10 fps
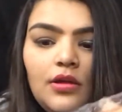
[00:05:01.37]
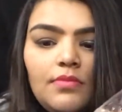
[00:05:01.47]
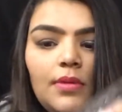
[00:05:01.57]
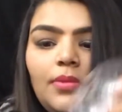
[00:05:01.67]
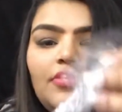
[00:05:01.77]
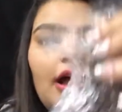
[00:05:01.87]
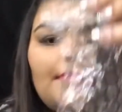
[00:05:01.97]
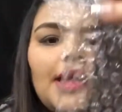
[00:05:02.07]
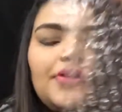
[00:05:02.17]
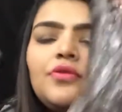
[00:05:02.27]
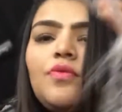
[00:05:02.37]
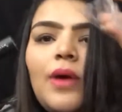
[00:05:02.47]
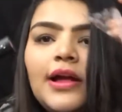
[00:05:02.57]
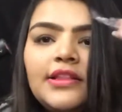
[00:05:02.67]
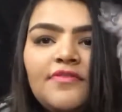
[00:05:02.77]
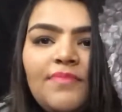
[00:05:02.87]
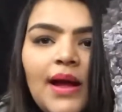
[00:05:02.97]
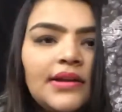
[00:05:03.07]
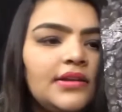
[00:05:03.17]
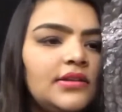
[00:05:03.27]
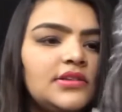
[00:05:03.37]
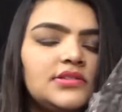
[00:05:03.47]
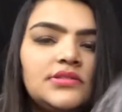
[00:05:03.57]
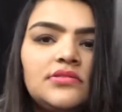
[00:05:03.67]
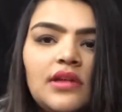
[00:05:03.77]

bubble wrapped. I don't know why they've packed in this